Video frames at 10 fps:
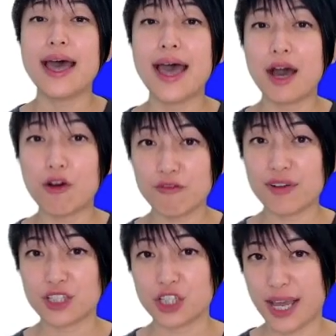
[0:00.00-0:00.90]

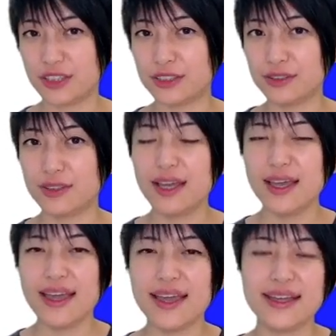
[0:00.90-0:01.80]
alpha channel.
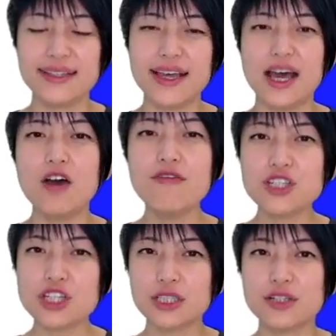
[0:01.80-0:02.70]
And
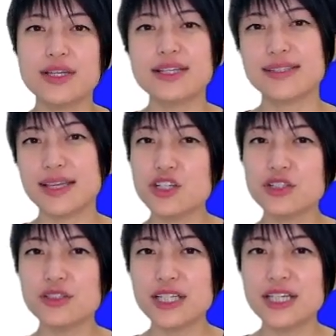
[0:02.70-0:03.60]
alpha channel
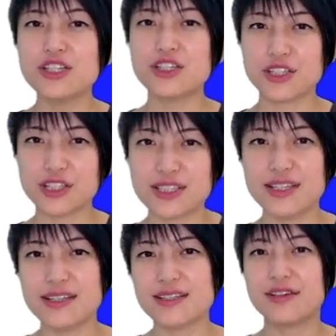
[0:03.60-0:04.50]
essentially just
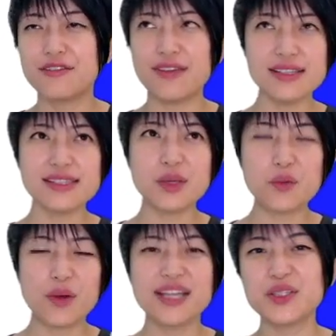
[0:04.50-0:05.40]
is a fancy
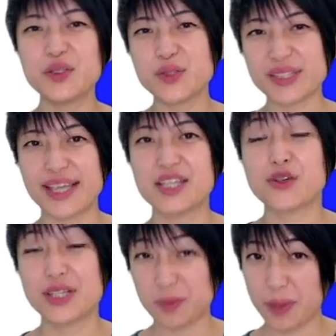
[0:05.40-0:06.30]
way to say
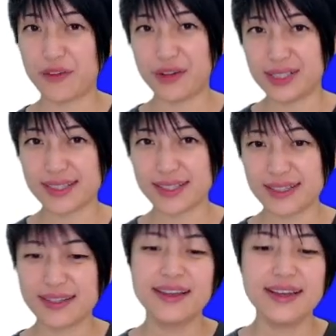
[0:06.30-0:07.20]
transparency.